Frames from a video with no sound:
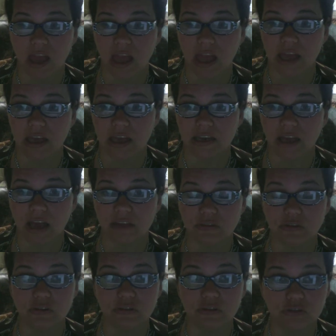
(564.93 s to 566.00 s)
and I
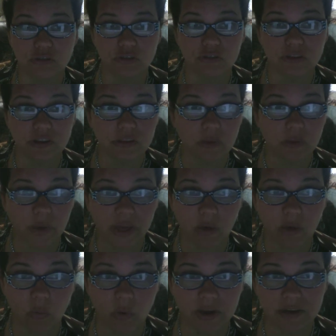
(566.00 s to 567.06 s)
started choosing the way I
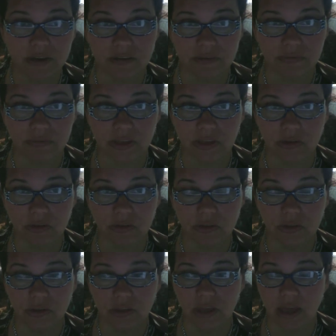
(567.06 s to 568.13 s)
wanted to feel.
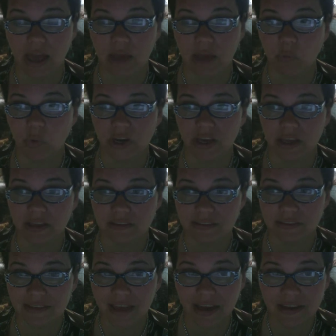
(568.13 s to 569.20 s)
And when I
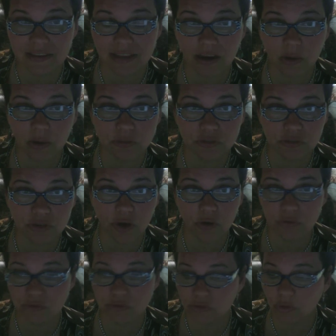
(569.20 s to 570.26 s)
decided that I
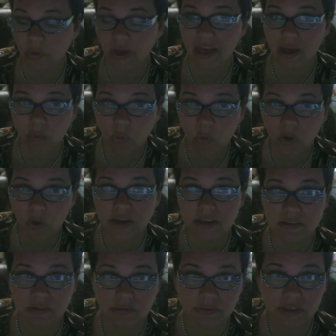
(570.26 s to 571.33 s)
chose the way I wanted
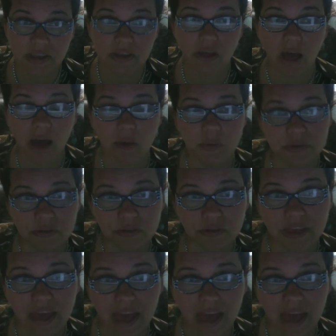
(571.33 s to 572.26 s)
to feel, I would do the